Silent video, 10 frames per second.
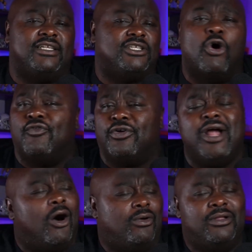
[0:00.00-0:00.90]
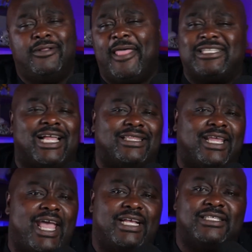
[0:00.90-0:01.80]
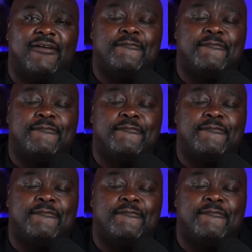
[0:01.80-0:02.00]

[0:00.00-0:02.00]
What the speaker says: is over. No, that's not the case.